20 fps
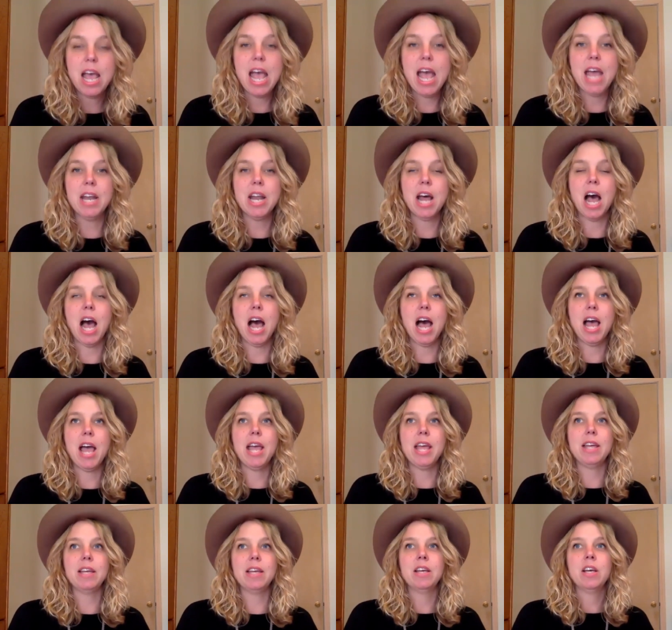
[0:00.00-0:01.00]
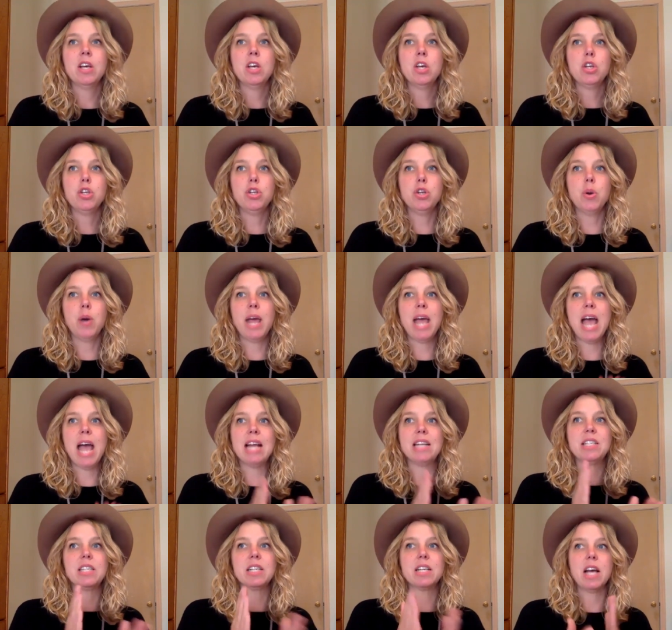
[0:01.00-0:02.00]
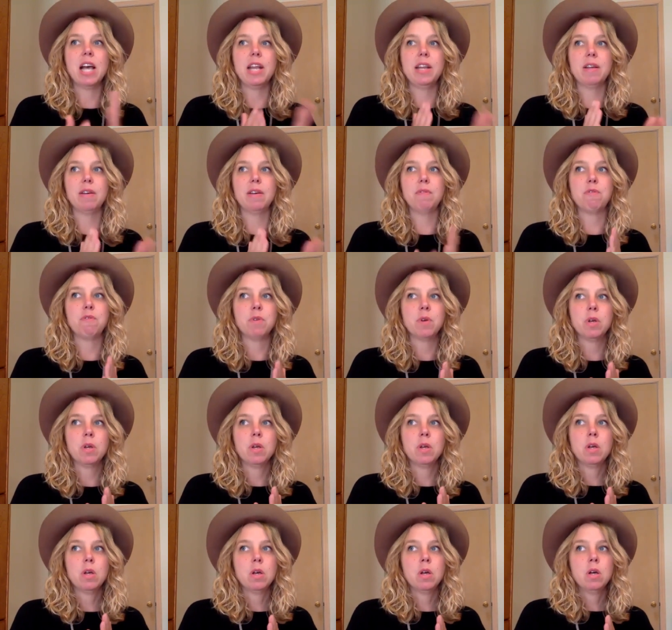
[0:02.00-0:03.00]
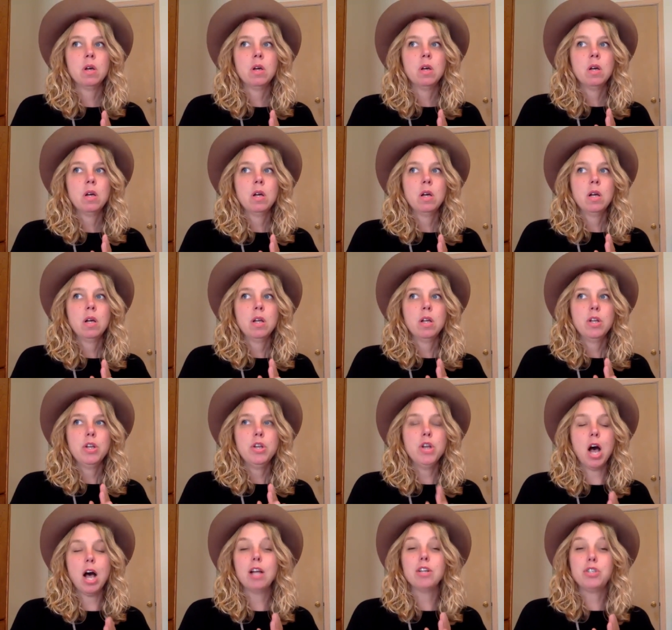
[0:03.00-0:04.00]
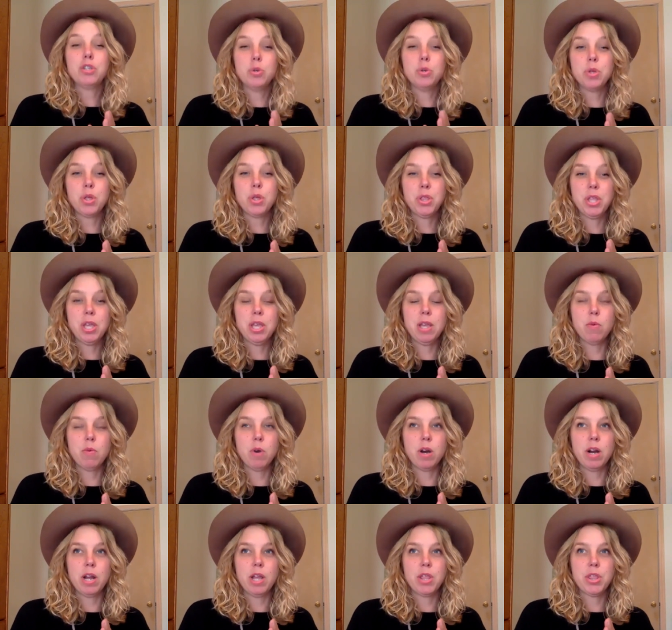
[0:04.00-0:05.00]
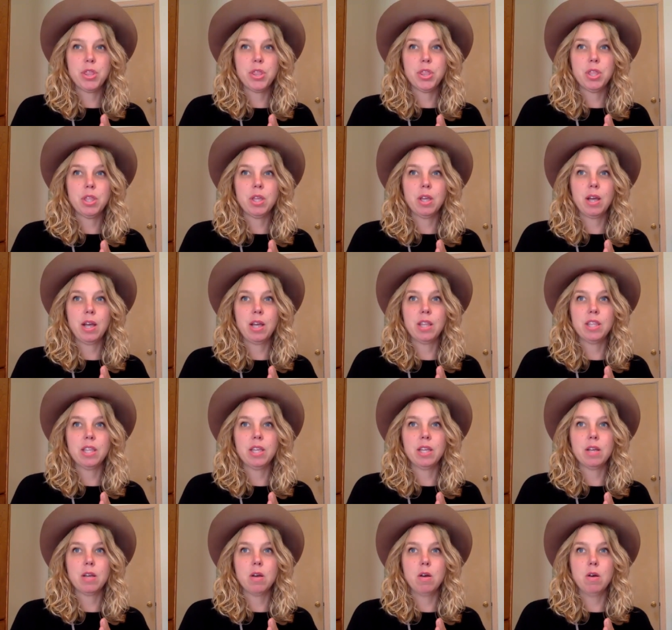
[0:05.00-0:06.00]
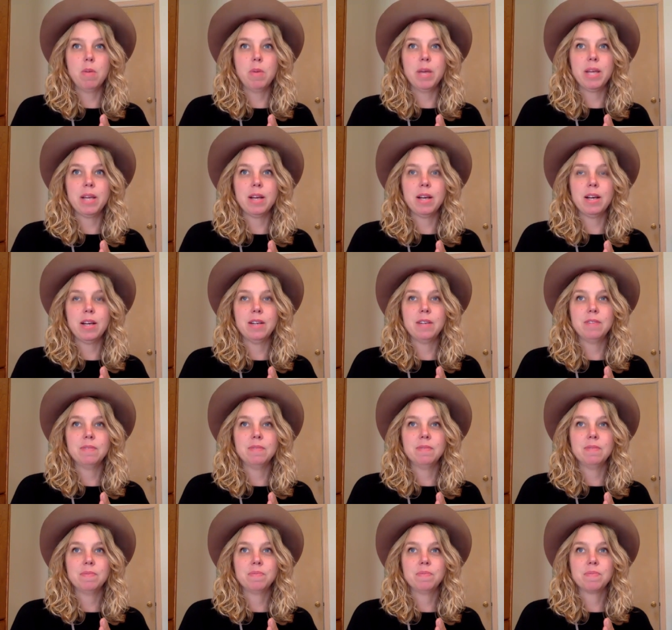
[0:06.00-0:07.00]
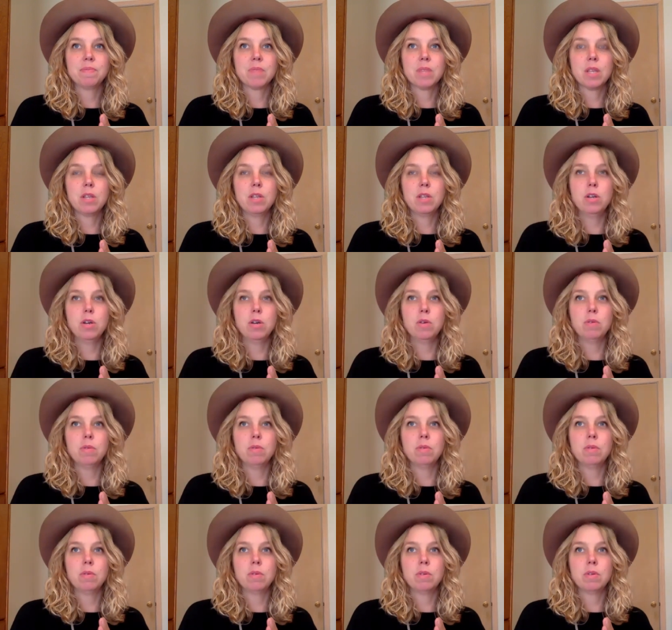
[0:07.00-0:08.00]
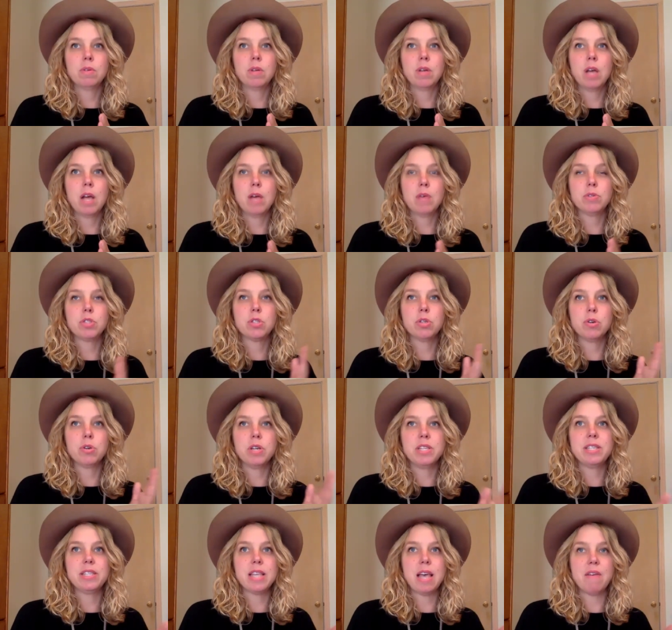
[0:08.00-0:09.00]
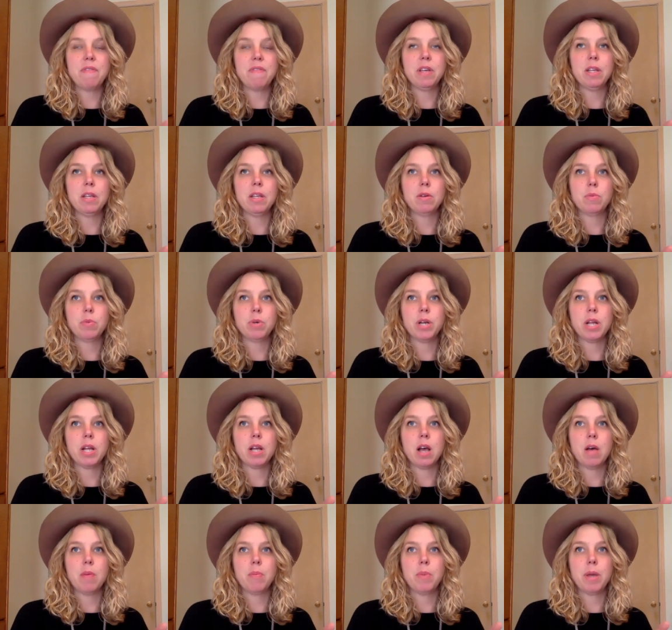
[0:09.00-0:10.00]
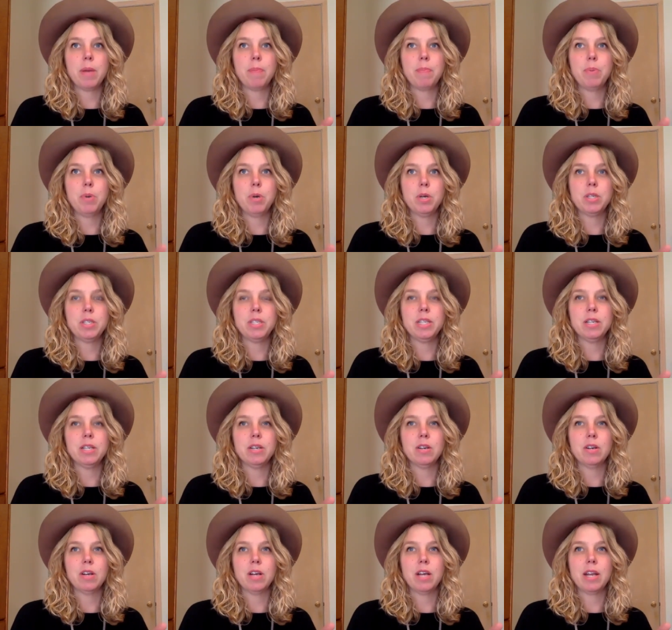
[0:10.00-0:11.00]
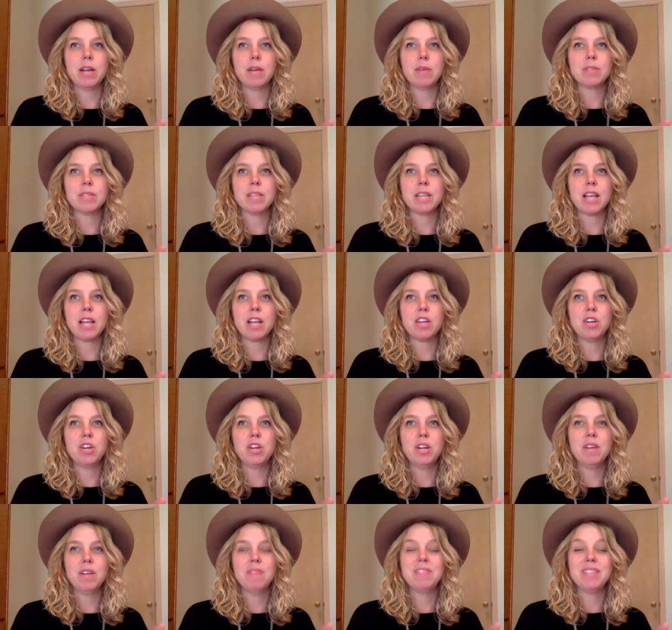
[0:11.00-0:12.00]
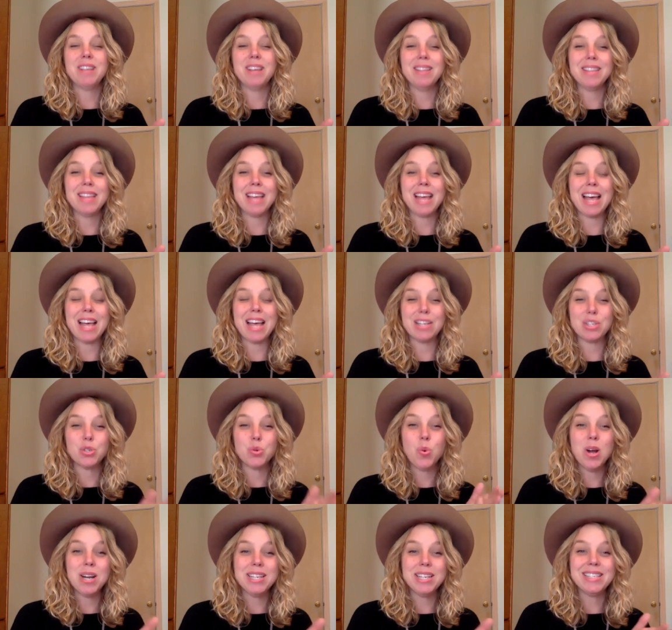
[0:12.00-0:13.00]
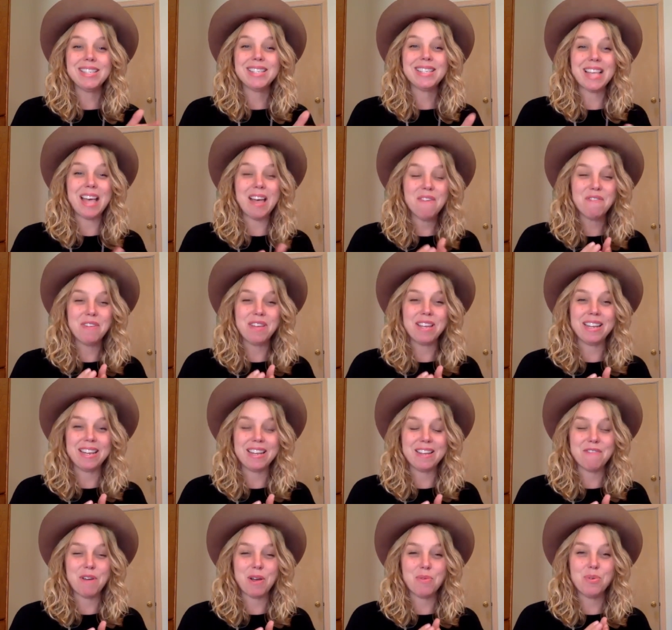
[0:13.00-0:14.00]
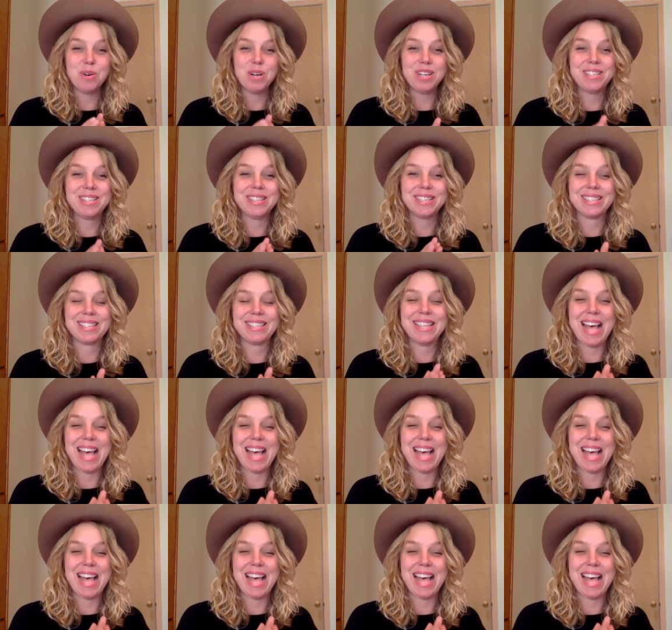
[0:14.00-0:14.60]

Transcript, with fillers: And I, you know, I had to kind of not do the thing where I, I think, oh my God, you know, I was 37 when I got my book deal, and I was like, I could have done that at 27 if I would have just